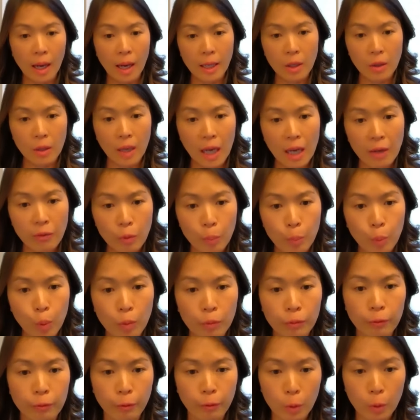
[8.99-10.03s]
I could have a
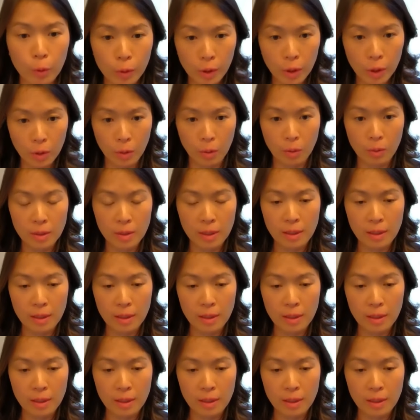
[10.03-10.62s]
portfolio